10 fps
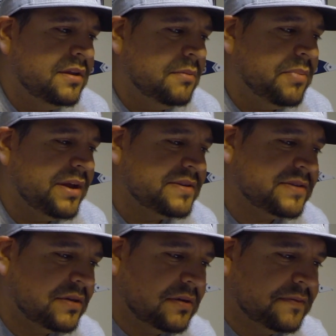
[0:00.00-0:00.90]
The bed
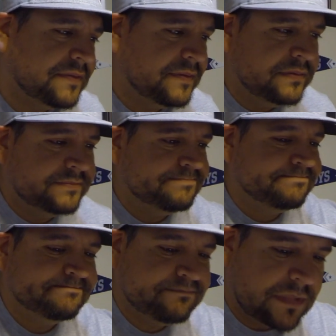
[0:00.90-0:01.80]
itself,
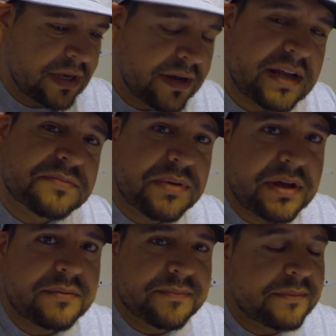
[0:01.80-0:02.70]
nice
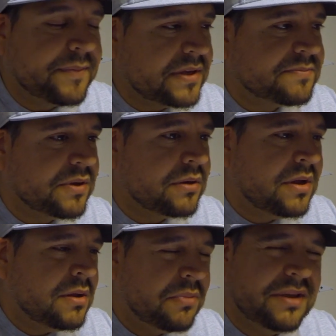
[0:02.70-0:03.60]
bed, nice bed.
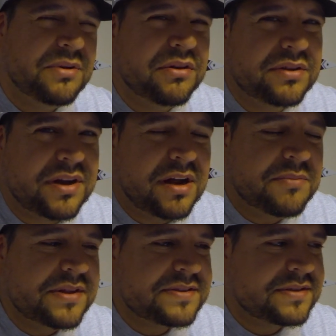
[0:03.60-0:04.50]
But let me know in the
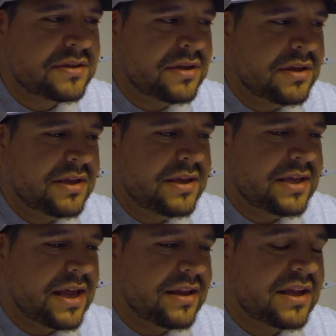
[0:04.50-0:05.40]
comments.
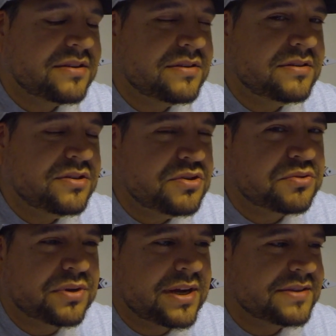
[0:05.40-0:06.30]
And like
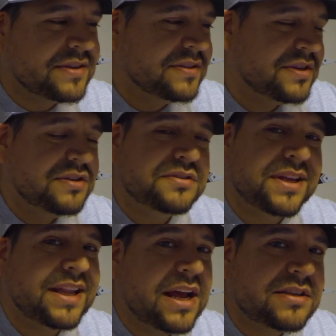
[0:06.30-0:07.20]
usual, guys, continue
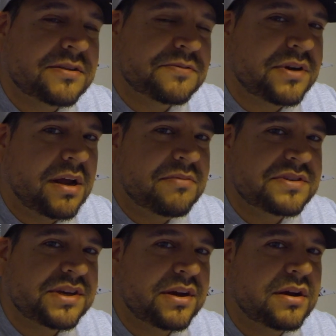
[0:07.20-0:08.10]
to like, subscribe, and
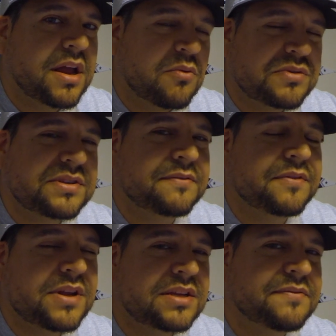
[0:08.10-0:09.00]
share. And we'll see you
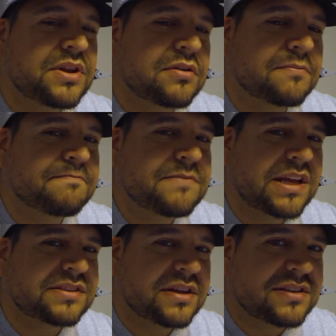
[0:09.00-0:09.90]
for the next video.
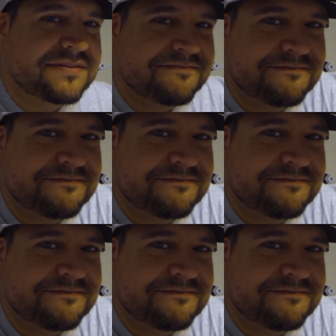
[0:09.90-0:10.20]
Thanks, guys.